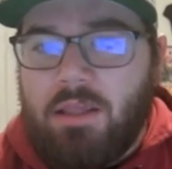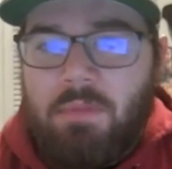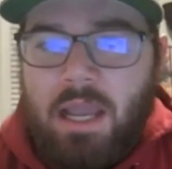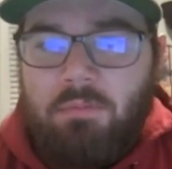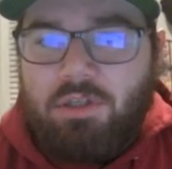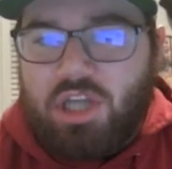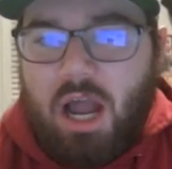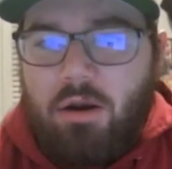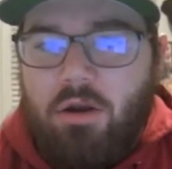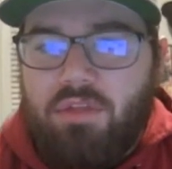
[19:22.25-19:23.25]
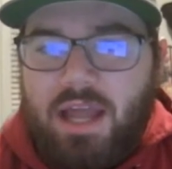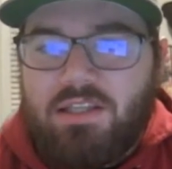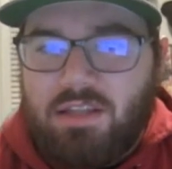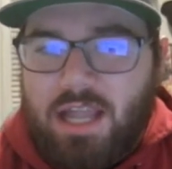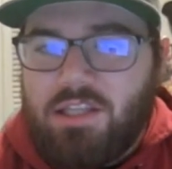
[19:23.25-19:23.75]
Manny Machado,
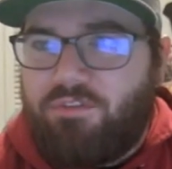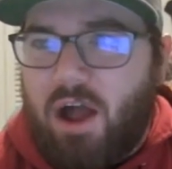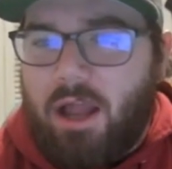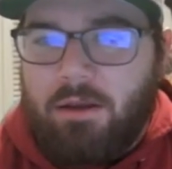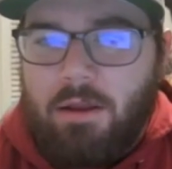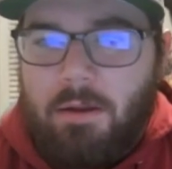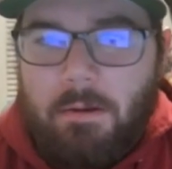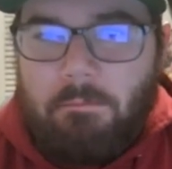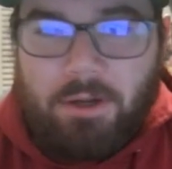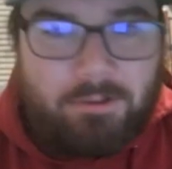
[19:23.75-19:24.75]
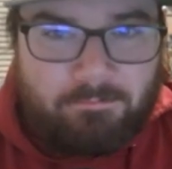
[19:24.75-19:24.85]
that's fine. But